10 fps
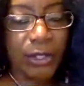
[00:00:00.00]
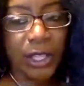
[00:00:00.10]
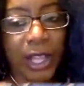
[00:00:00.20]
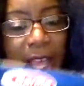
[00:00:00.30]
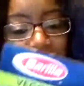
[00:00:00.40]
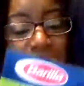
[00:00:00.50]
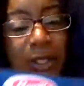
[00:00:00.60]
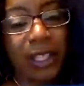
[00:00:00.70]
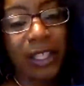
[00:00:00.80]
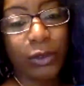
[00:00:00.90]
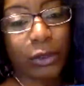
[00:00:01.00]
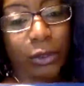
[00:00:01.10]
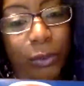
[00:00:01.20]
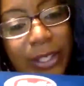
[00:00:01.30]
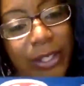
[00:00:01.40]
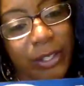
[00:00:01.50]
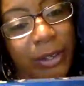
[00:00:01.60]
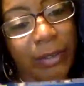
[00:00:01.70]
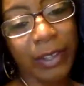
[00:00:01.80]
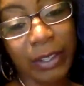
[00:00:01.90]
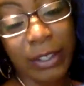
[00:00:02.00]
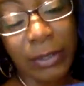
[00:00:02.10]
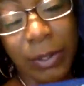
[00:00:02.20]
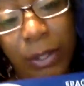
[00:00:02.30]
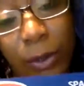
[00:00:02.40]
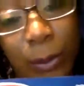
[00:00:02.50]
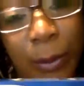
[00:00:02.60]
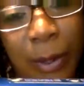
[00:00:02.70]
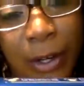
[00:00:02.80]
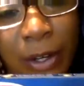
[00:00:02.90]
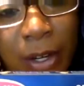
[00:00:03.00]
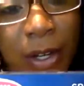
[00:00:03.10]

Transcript: It was this or whole wheat, so I figured this was a little bit better.